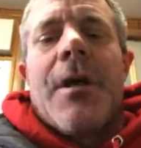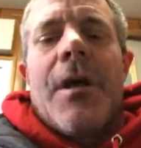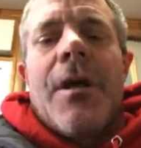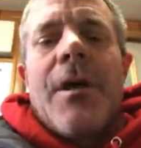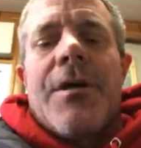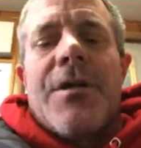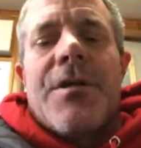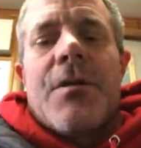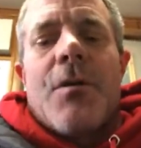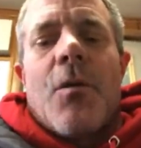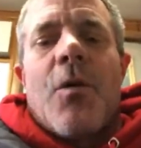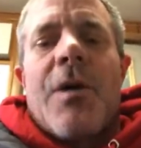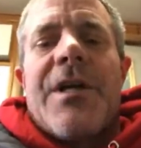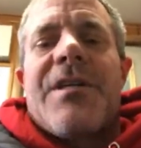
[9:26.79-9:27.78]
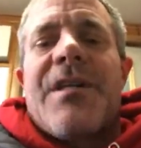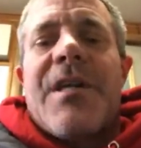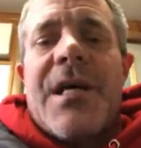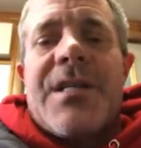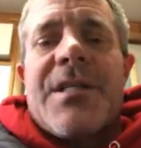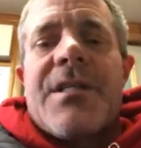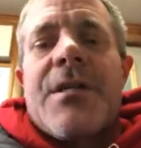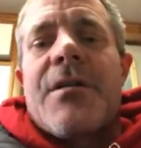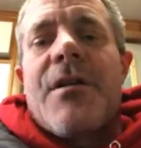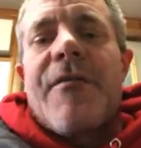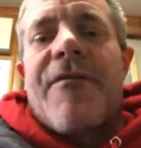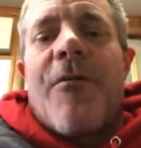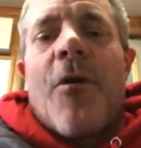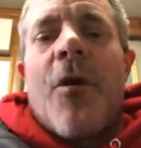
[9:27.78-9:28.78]
is we tested
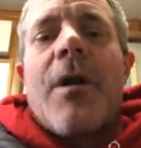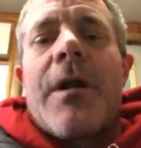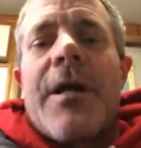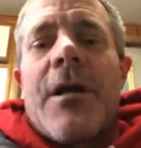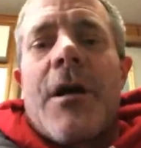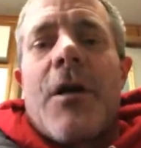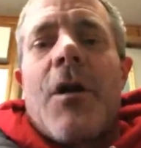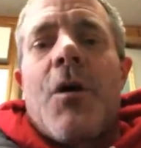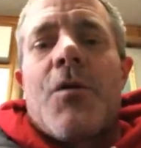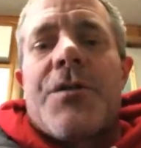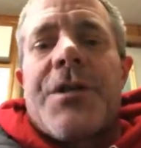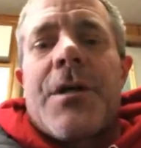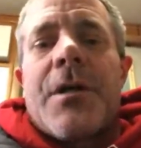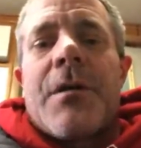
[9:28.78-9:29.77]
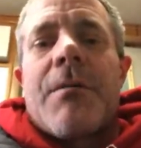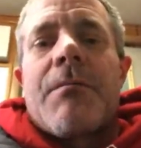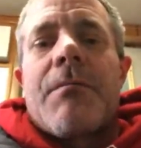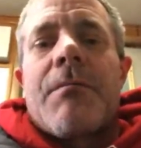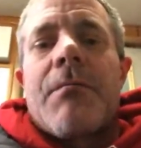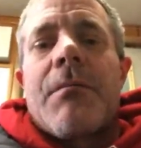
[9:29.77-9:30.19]
the 4-link closer